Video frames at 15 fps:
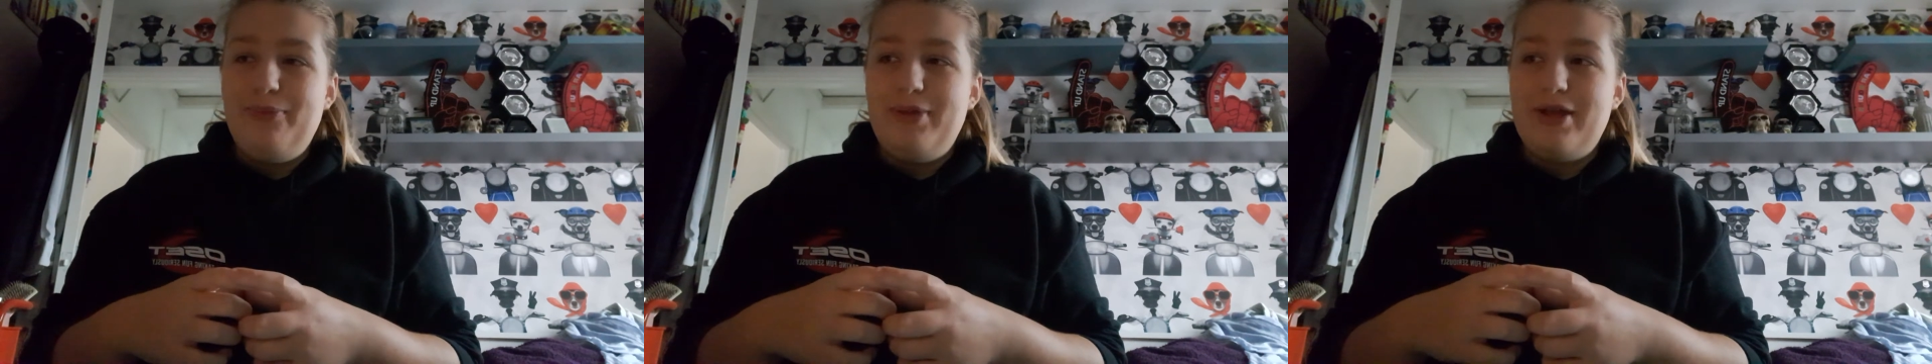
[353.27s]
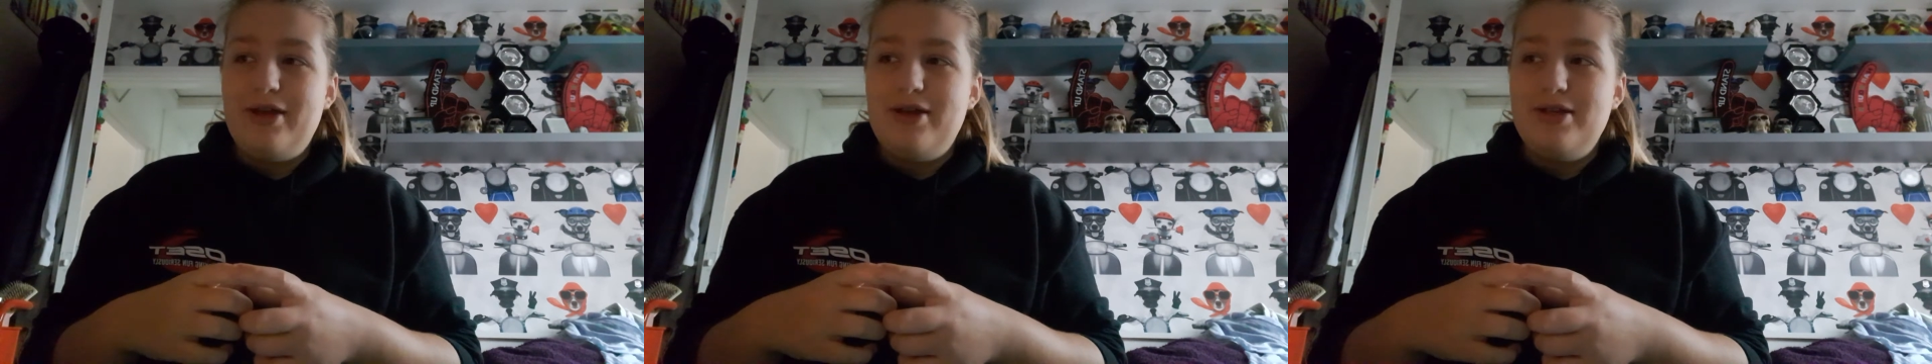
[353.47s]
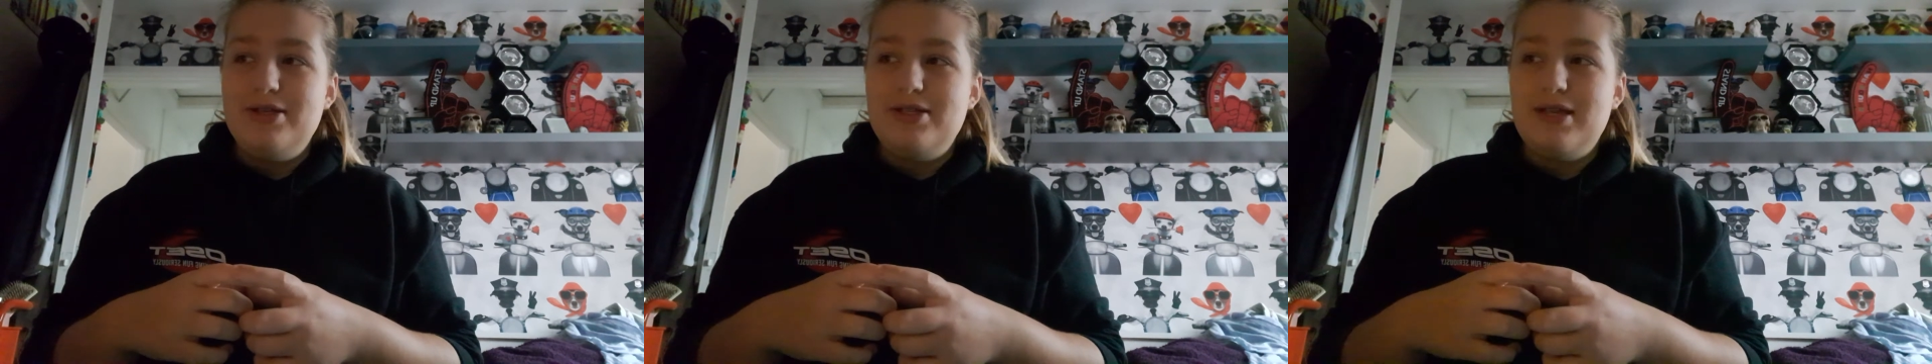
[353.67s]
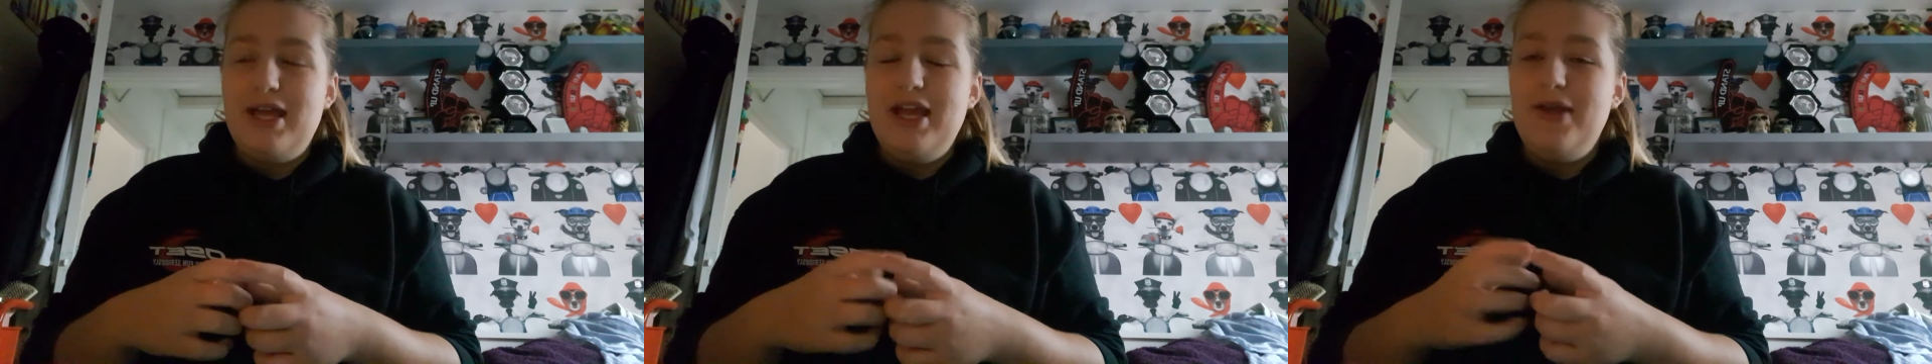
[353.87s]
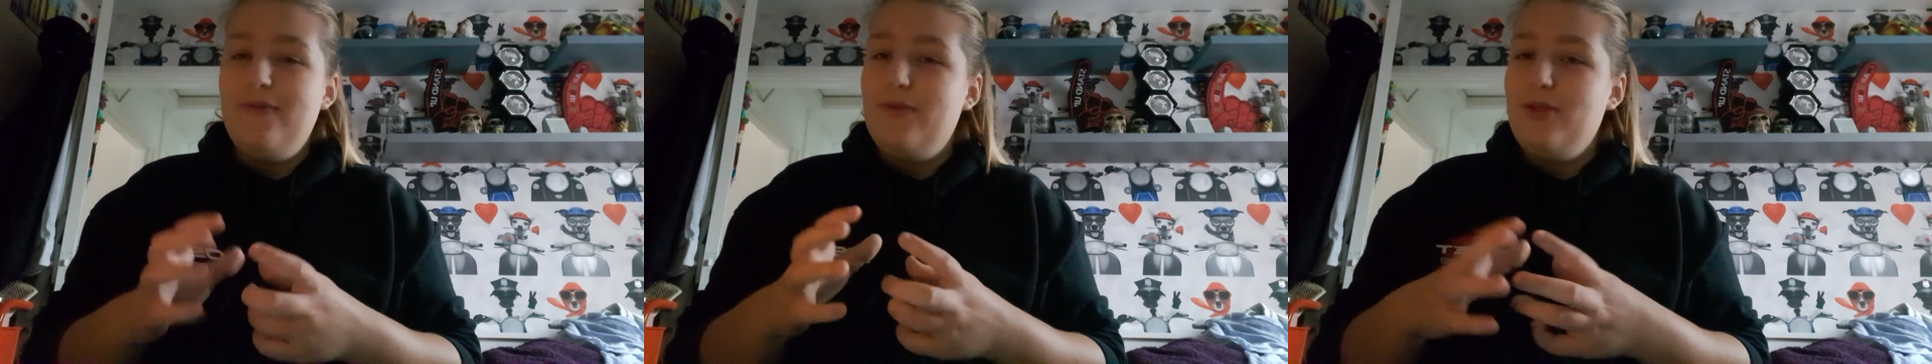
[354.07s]
because
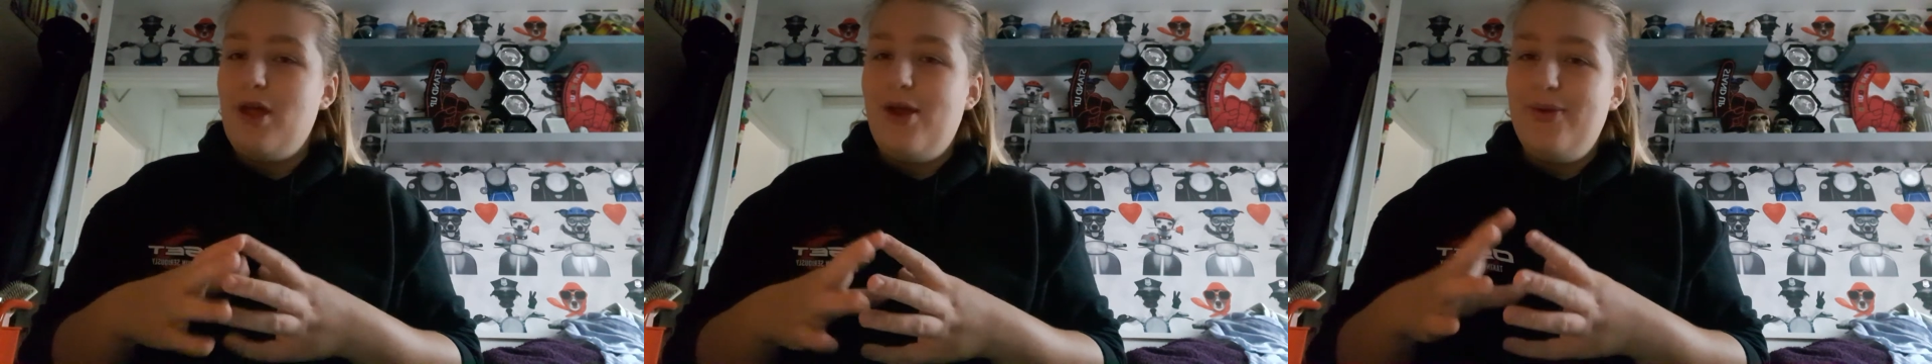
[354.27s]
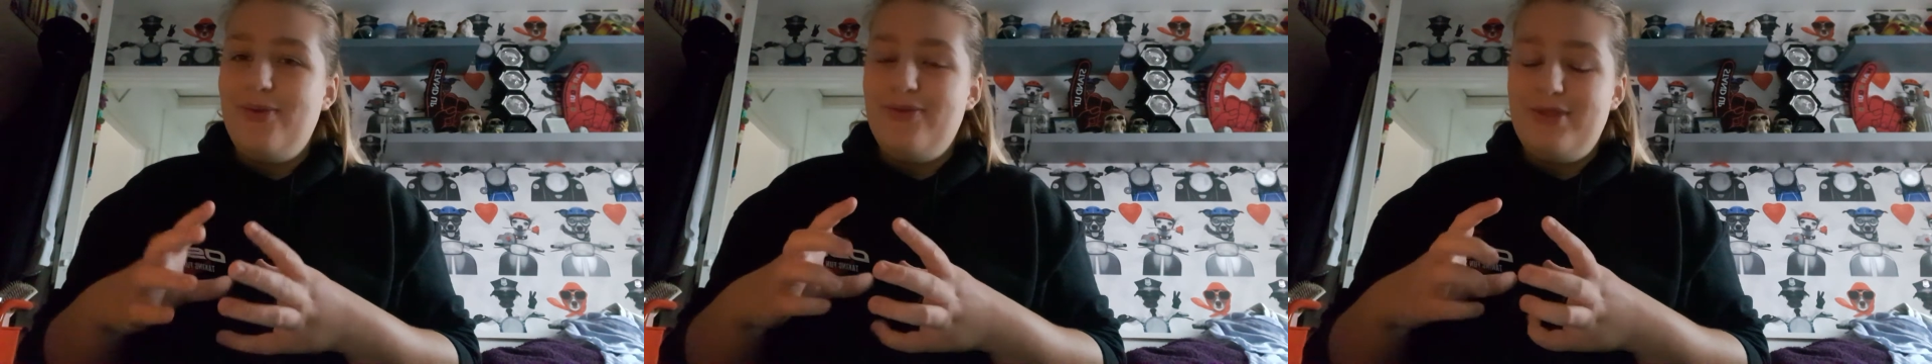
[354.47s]
even though